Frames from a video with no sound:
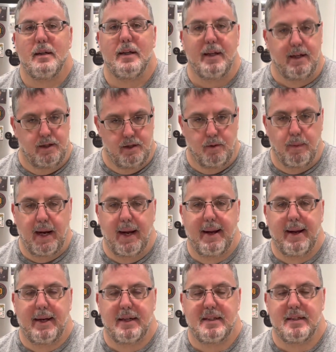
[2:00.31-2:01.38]
in your
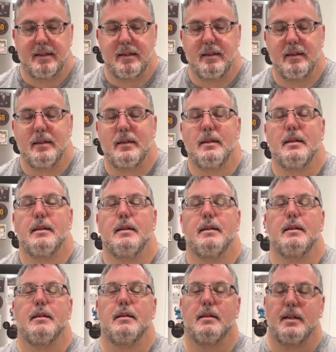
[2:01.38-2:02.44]
bags
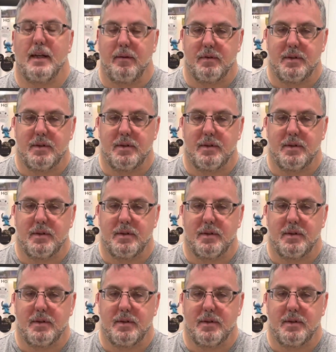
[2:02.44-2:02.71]
give